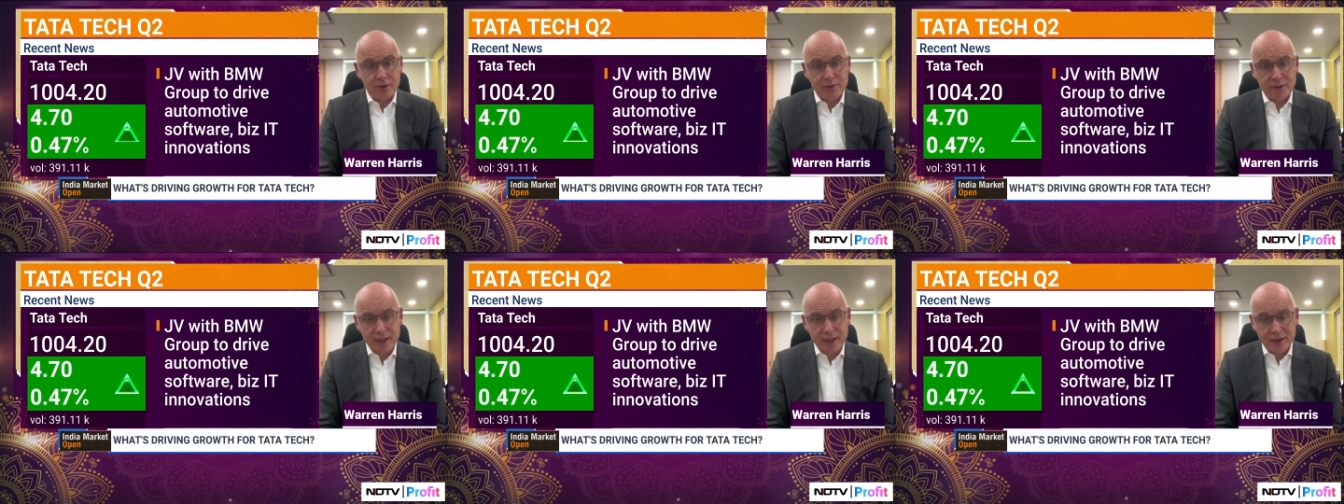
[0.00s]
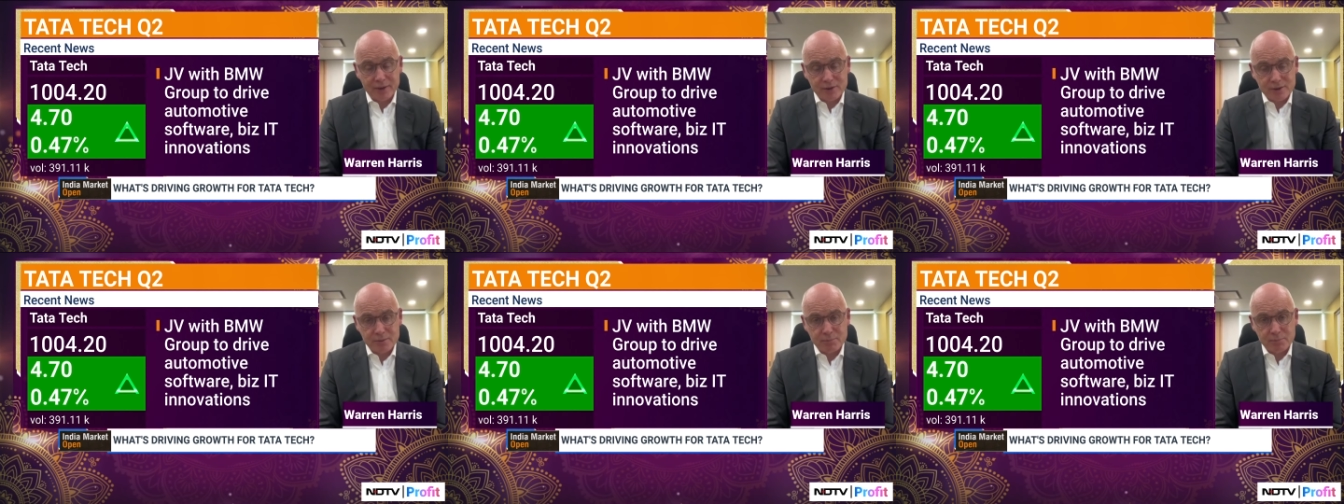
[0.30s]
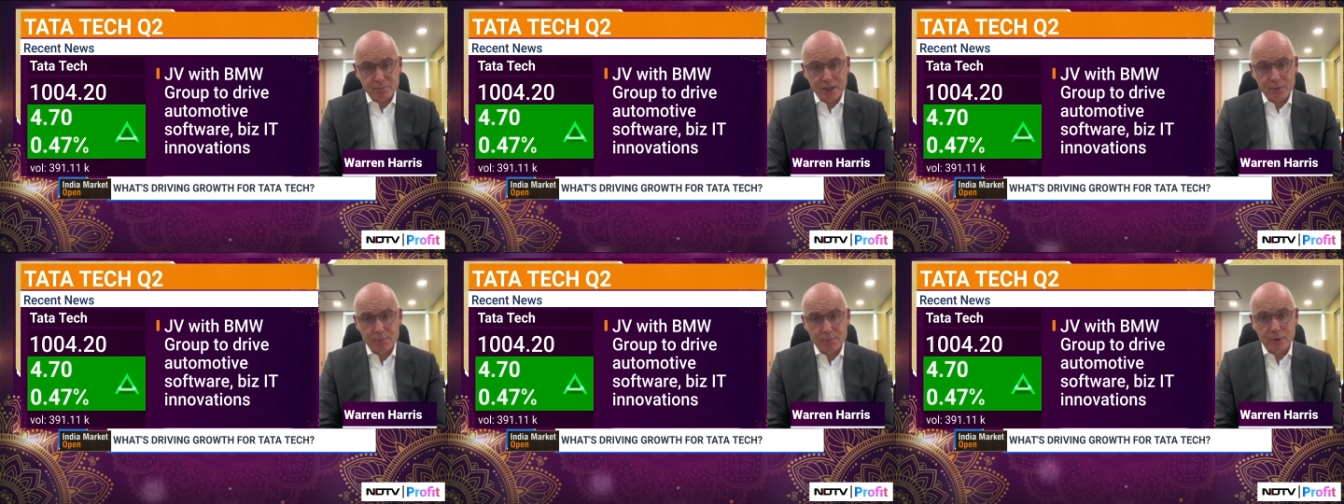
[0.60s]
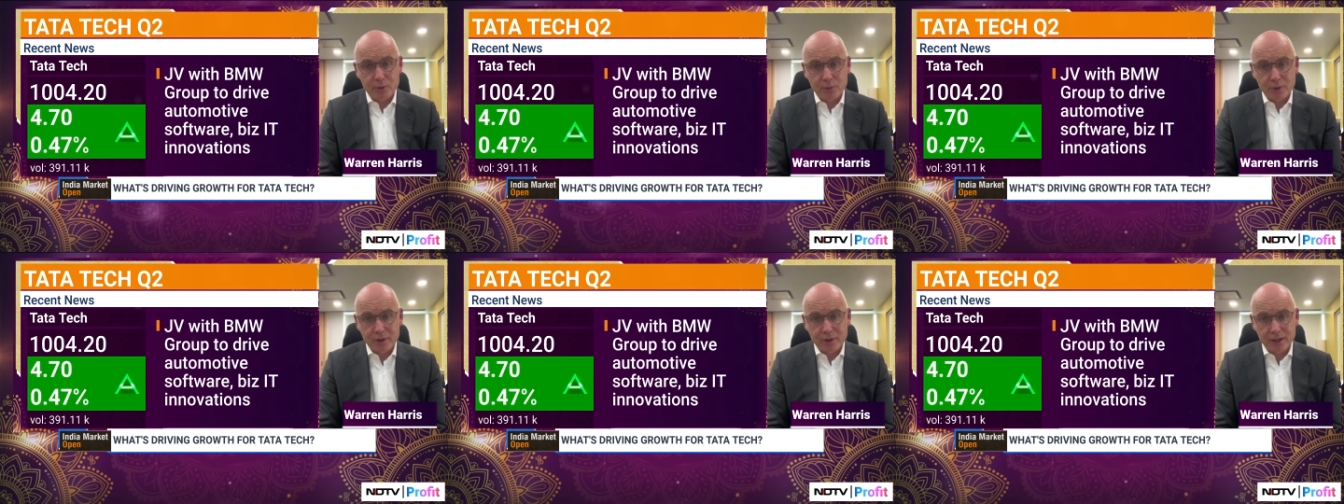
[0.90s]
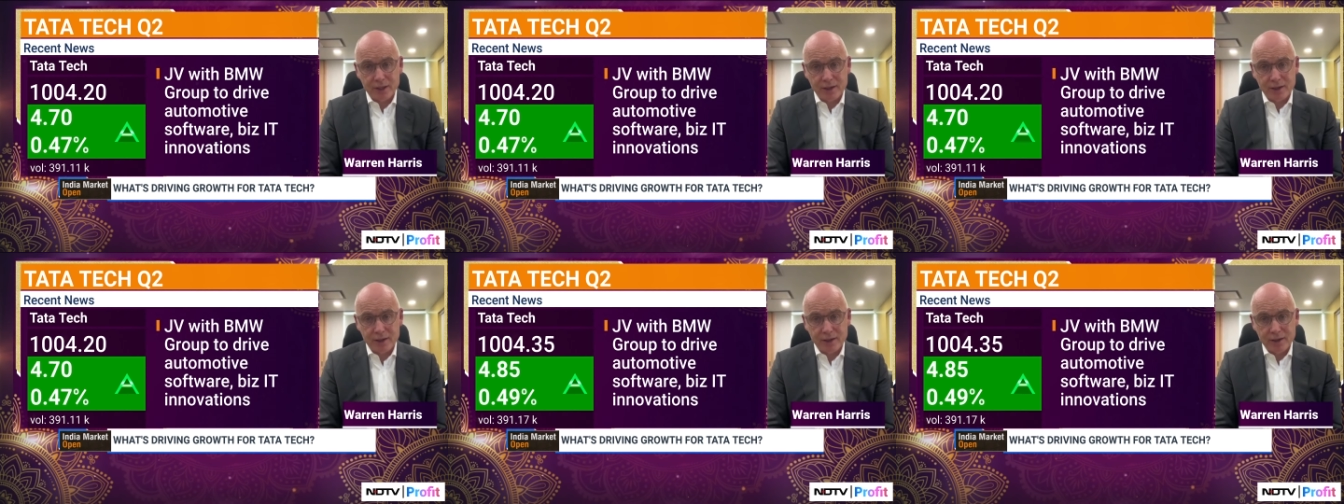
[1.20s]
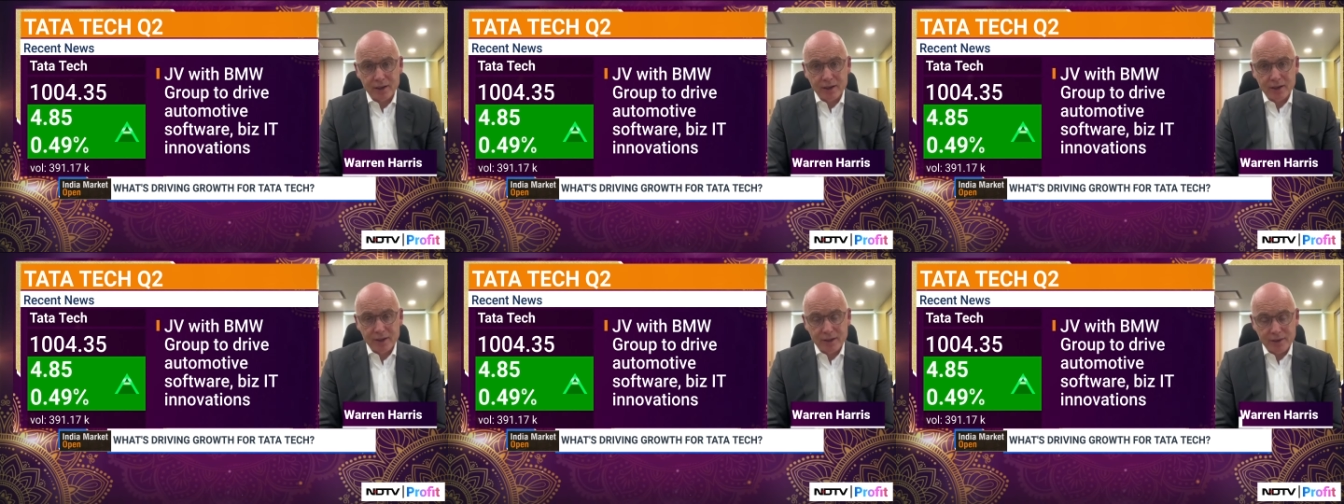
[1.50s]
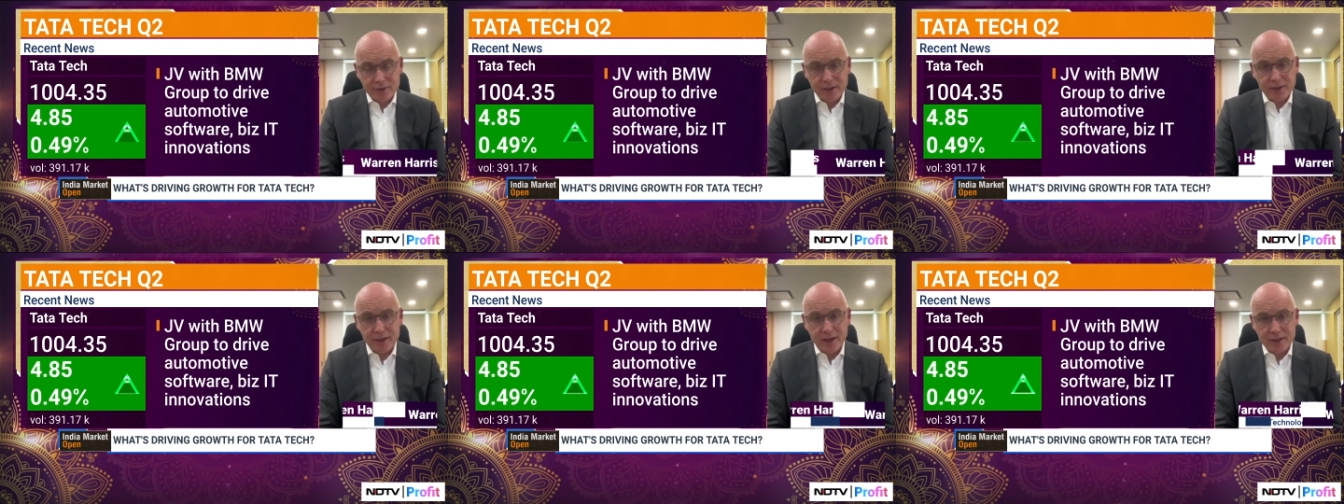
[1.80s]
1,000 people within
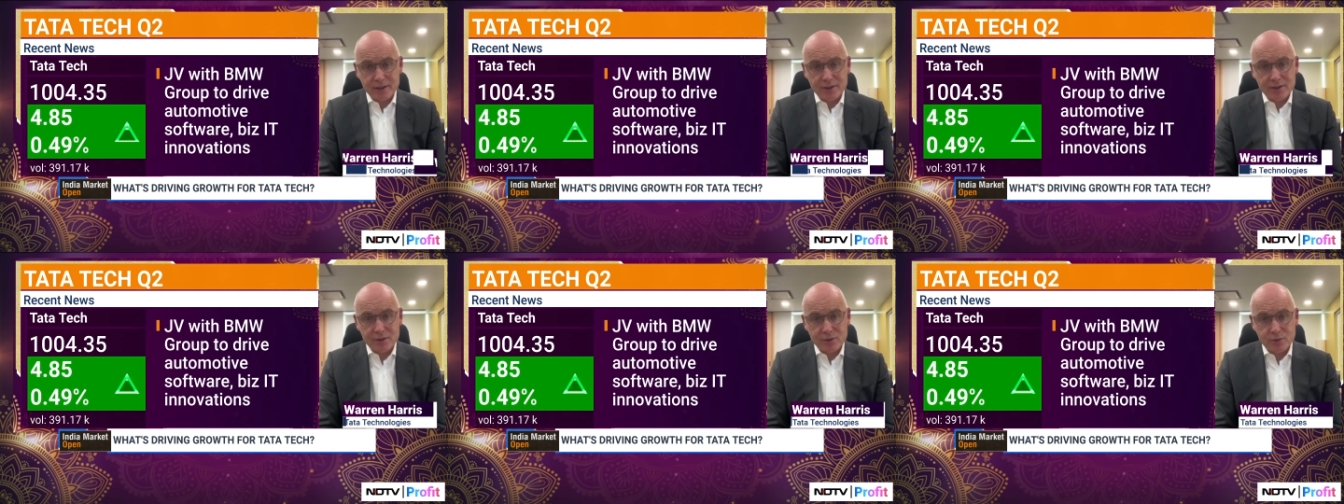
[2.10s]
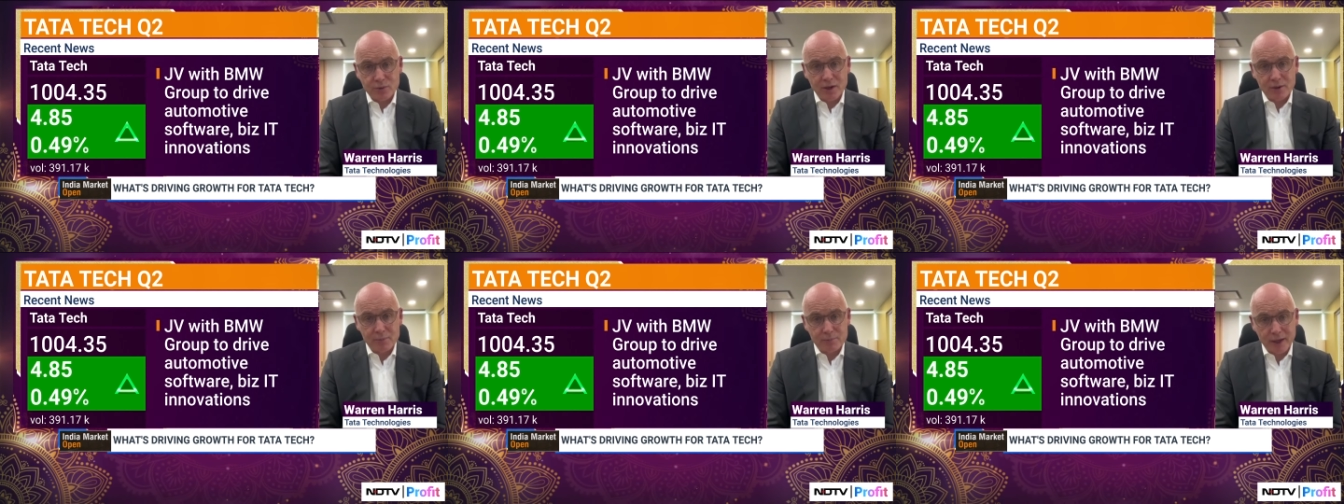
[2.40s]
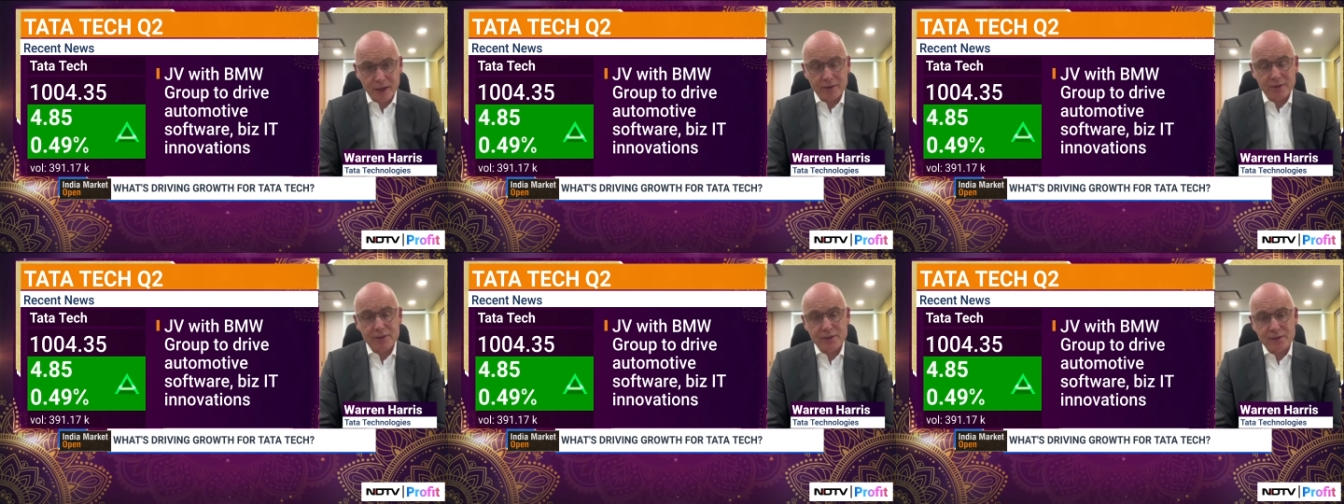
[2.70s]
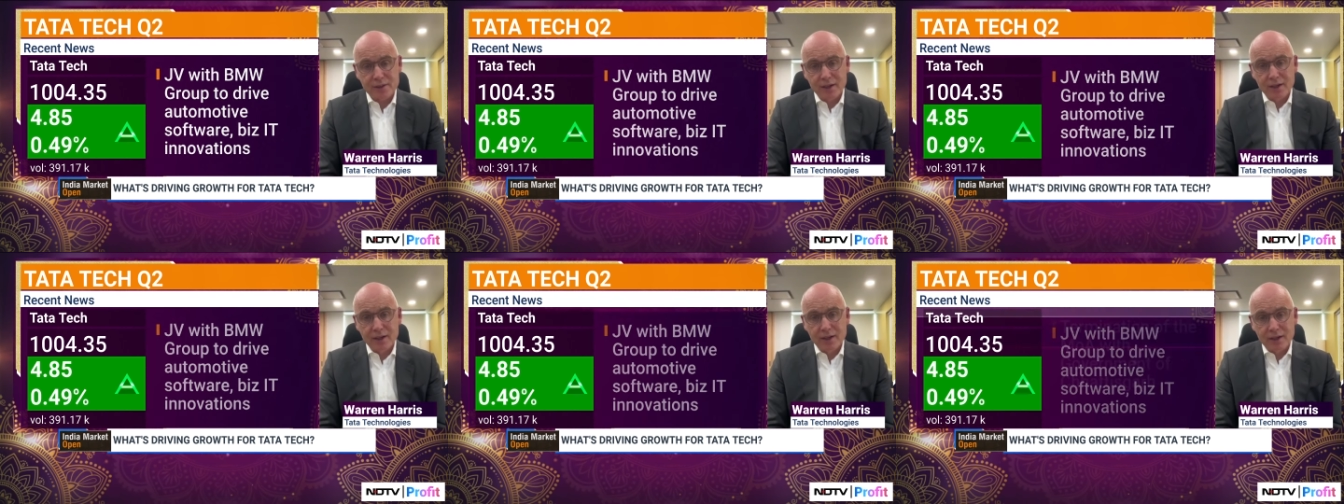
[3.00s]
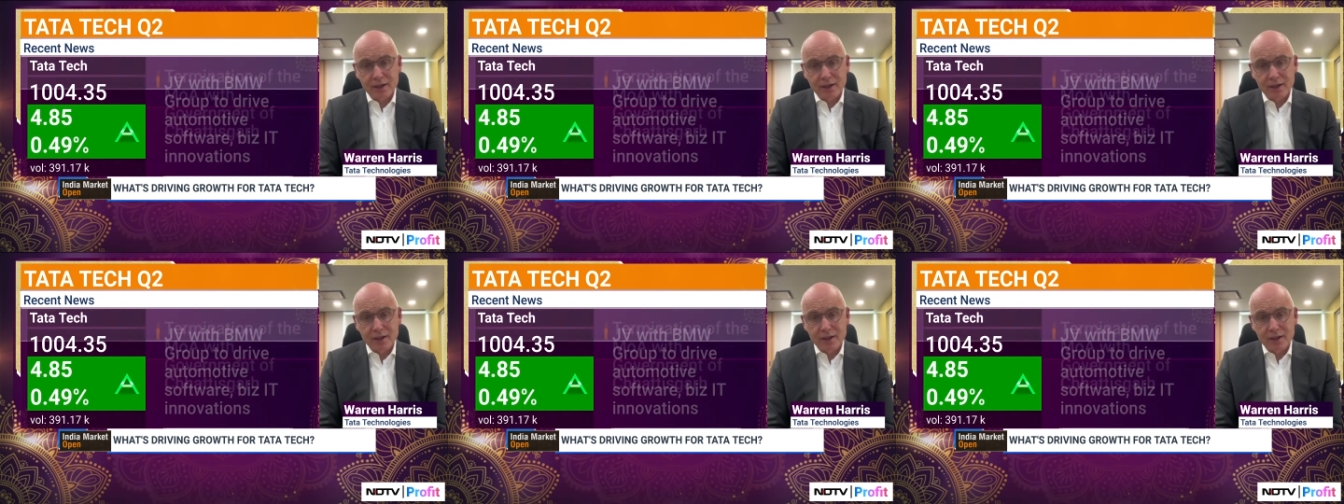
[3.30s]
the next 12 months.